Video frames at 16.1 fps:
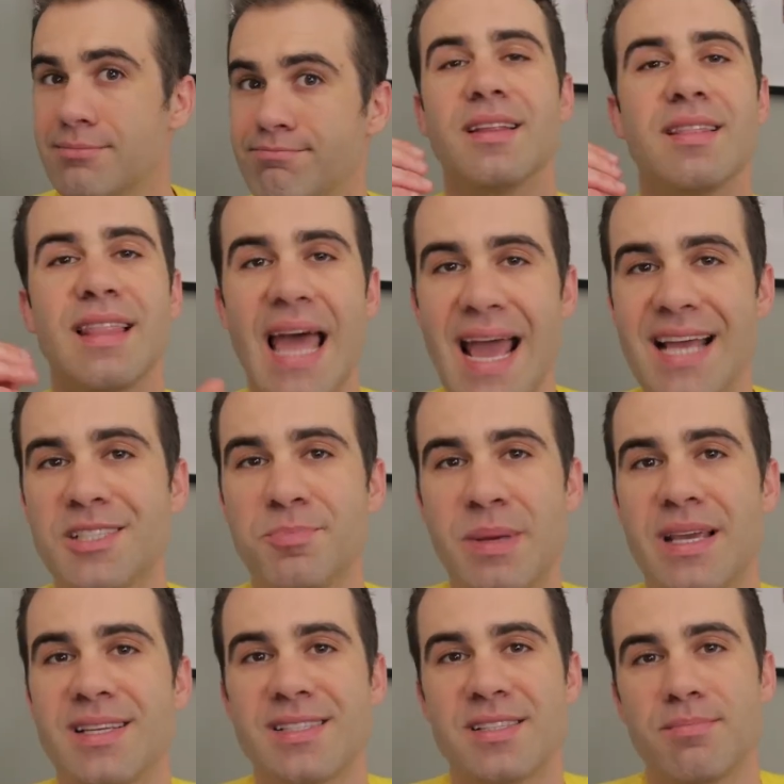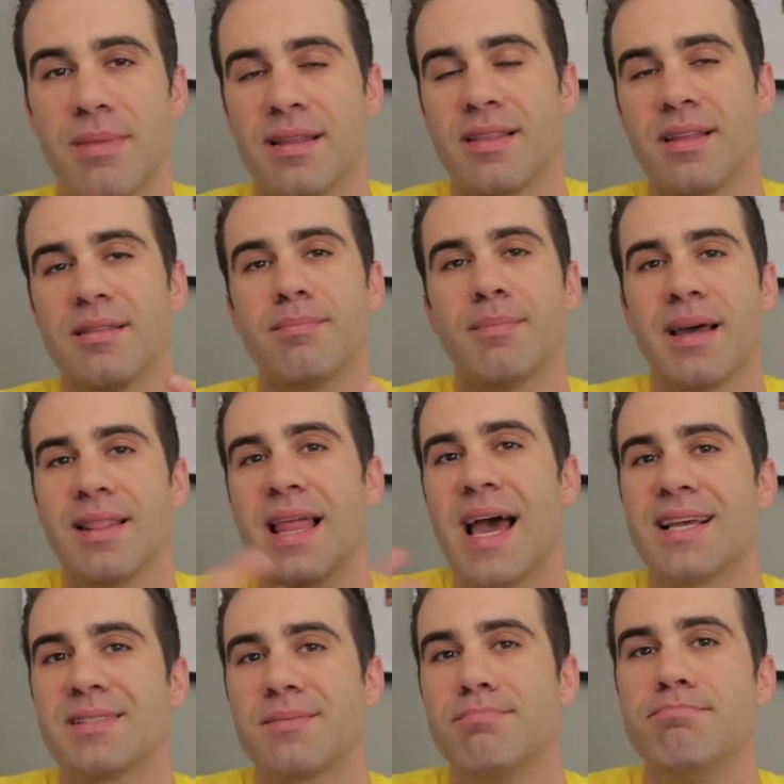The last piece, my the, my
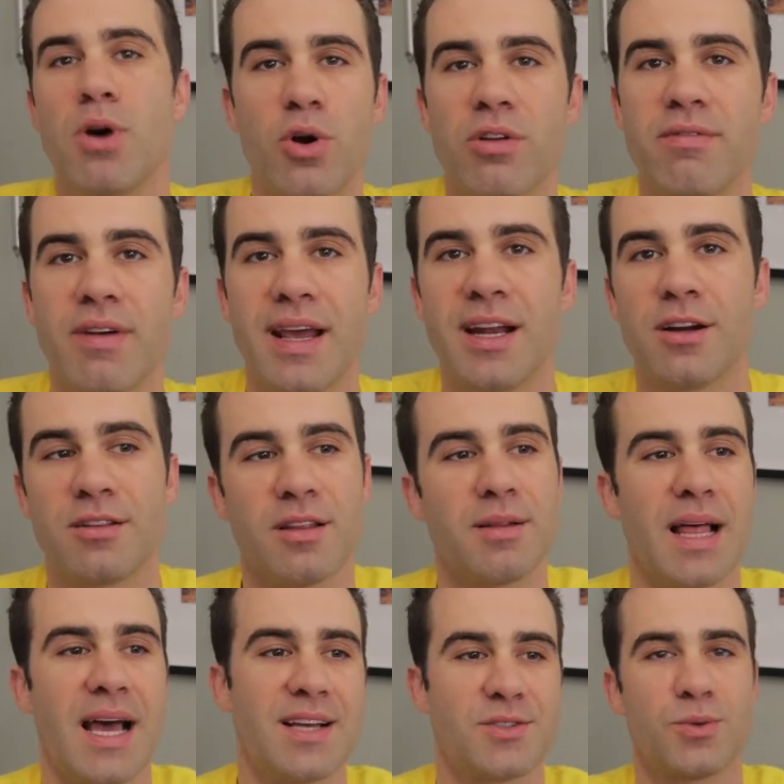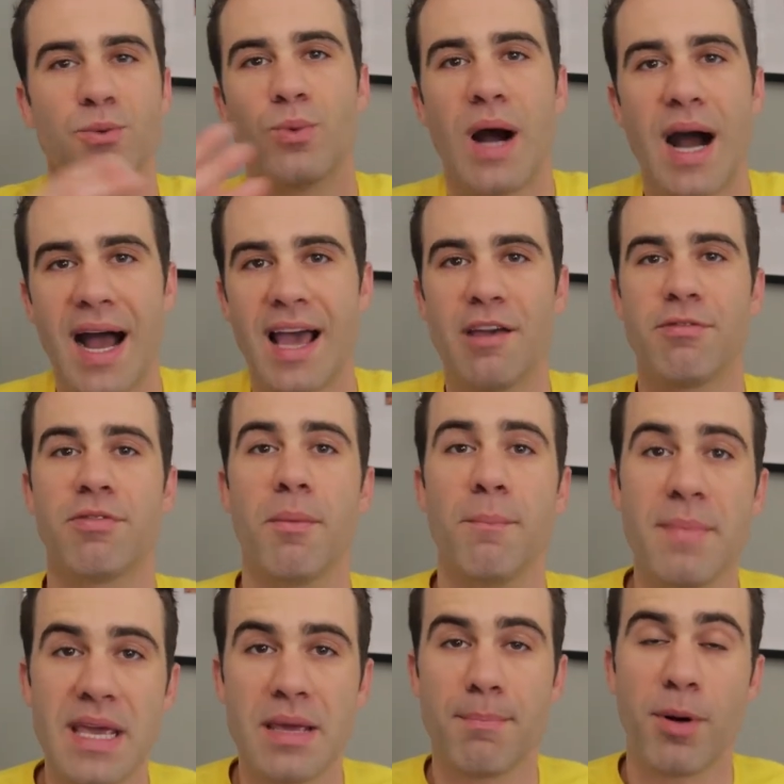last motivator, the last why for
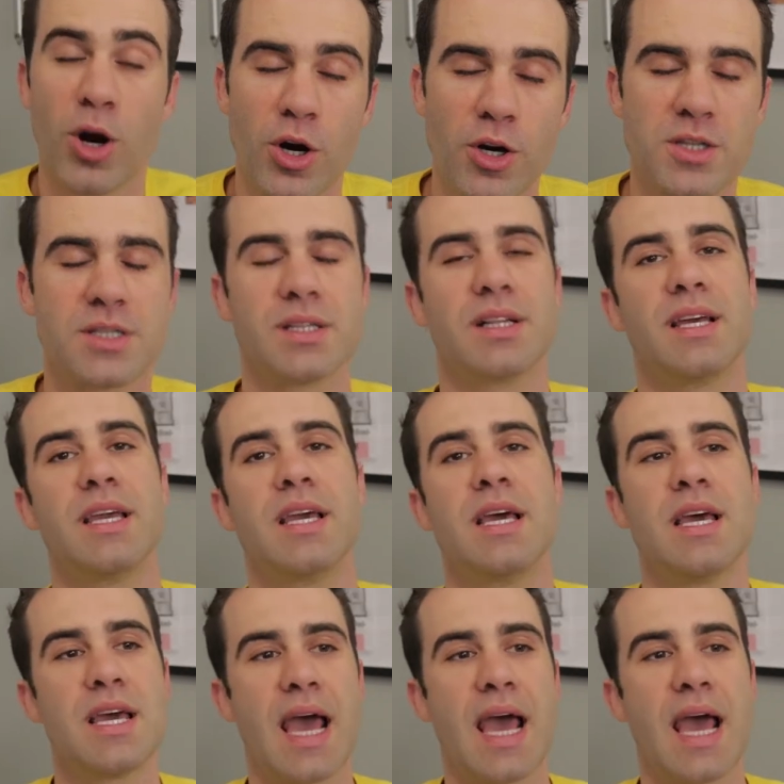me personally,